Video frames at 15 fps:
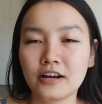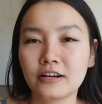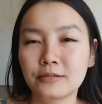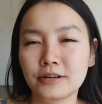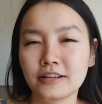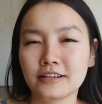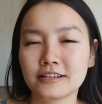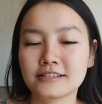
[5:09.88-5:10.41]
hope
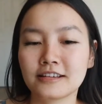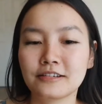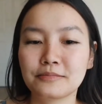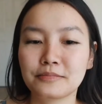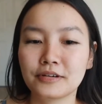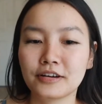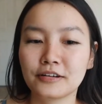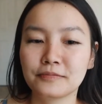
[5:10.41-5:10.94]
he likes
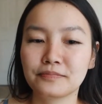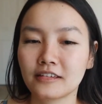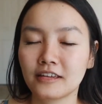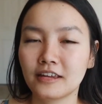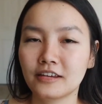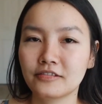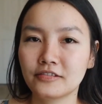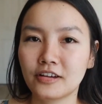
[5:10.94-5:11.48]
them, but
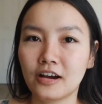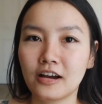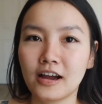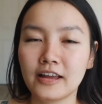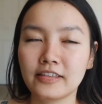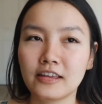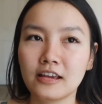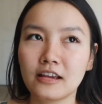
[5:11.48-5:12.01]
if not, I
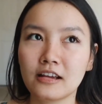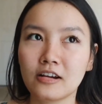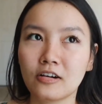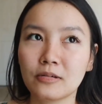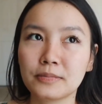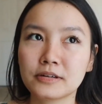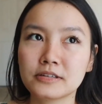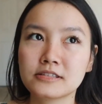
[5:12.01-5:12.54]
think
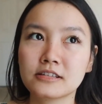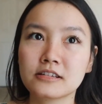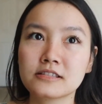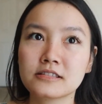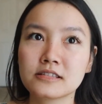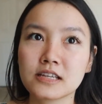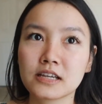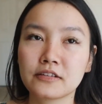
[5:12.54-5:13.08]
Allbirds
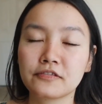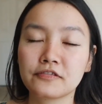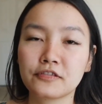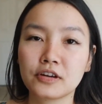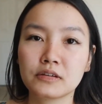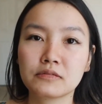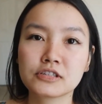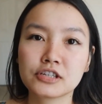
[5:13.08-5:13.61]
does like
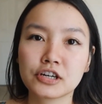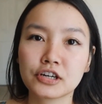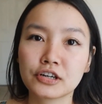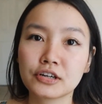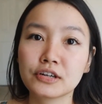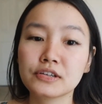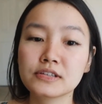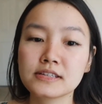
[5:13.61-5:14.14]
free
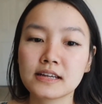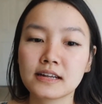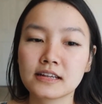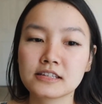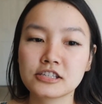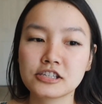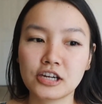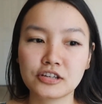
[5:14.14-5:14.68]
returns and
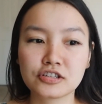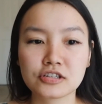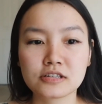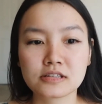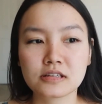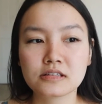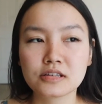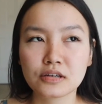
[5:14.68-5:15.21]

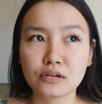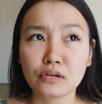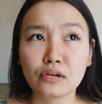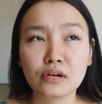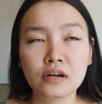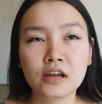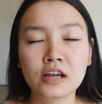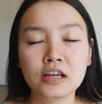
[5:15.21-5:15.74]
exchanges until
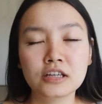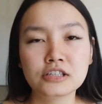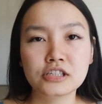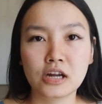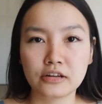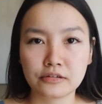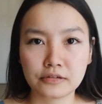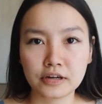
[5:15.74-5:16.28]

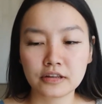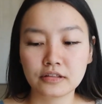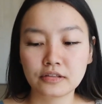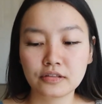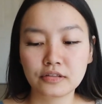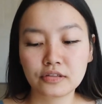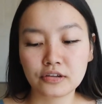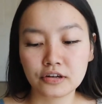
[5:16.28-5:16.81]
January
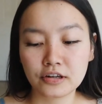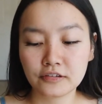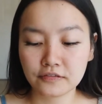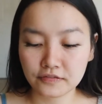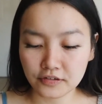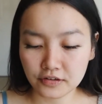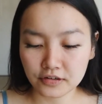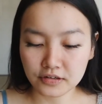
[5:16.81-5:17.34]

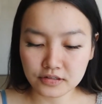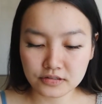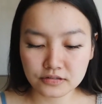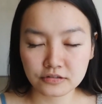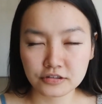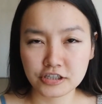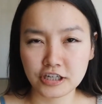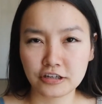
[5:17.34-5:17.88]
31st
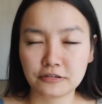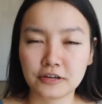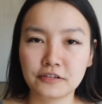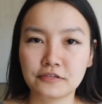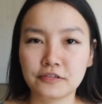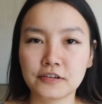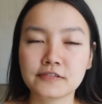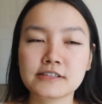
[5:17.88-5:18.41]
or January
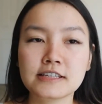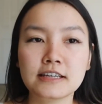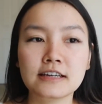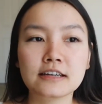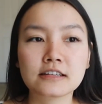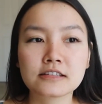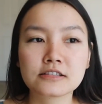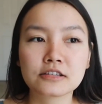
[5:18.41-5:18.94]

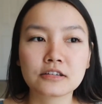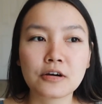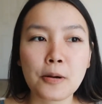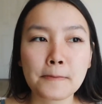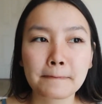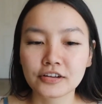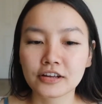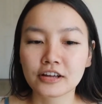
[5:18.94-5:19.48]
15th, so
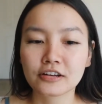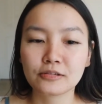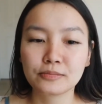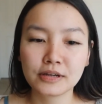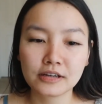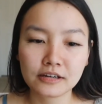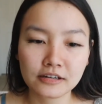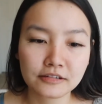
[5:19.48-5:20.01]
I feel like it'll be
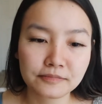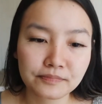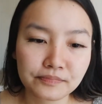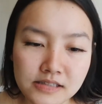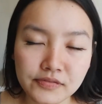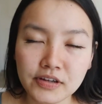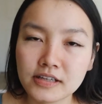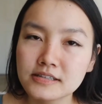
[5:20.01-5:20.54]
good.
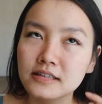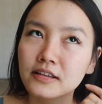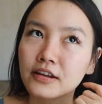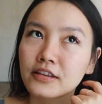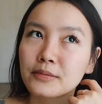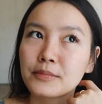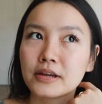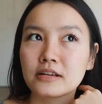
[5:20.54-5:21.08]
If he doesn't like
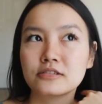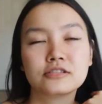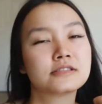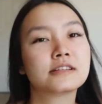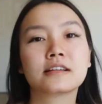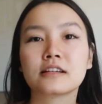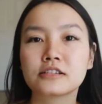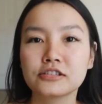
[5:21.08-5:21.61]
them, I can just
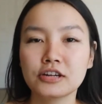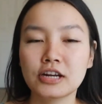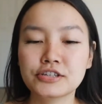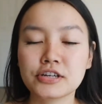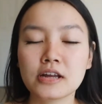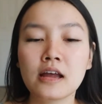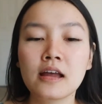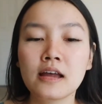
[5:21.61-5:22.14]
like exchange
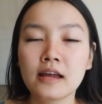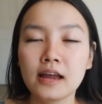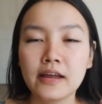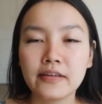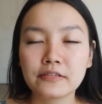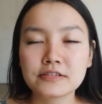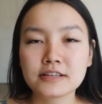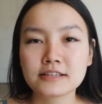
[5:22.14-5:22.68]
it.
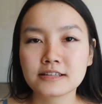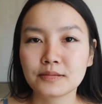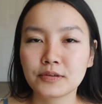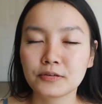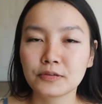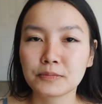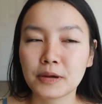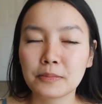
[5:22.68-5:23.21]
And that was the same
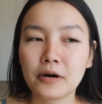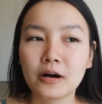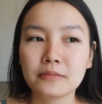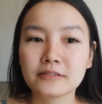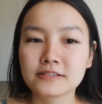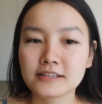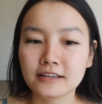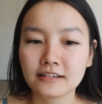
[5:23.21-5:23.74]
thing with my mom. I
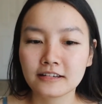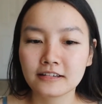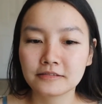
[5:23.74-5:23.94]
was like,